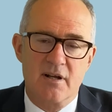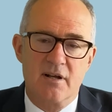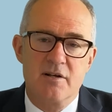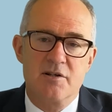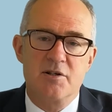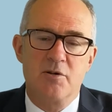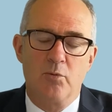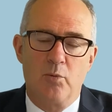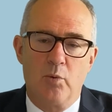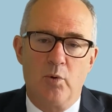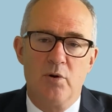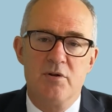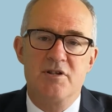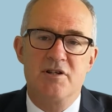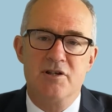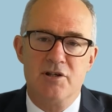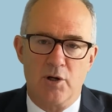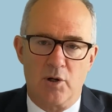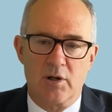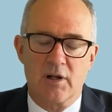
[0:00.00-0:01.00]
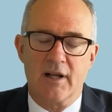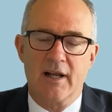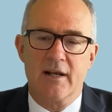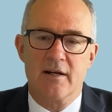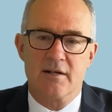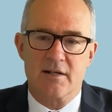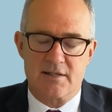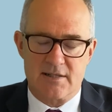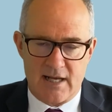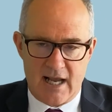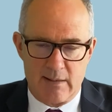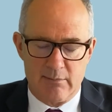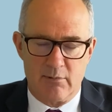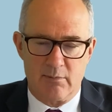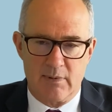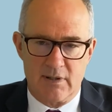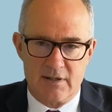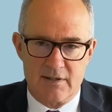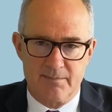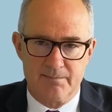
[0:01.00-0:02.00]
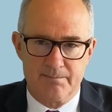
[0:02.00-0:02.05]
towards nuclear disarmament.